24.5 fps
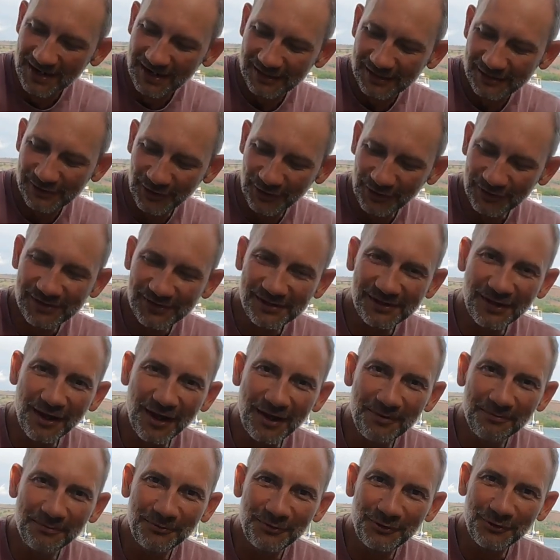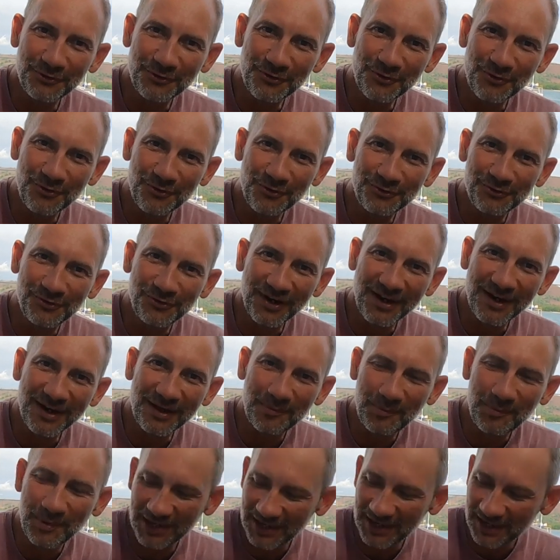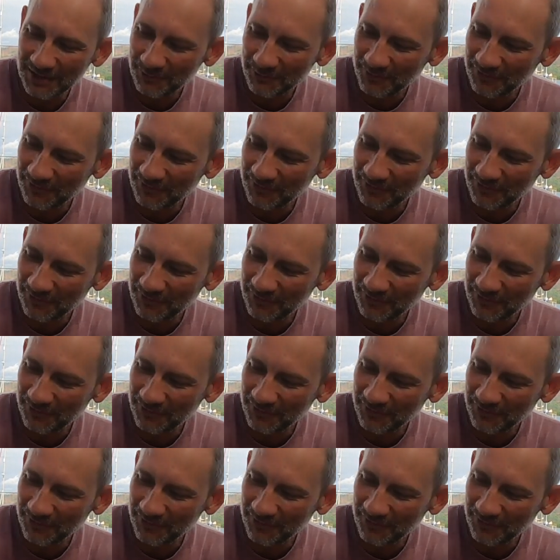it's time to try a beer.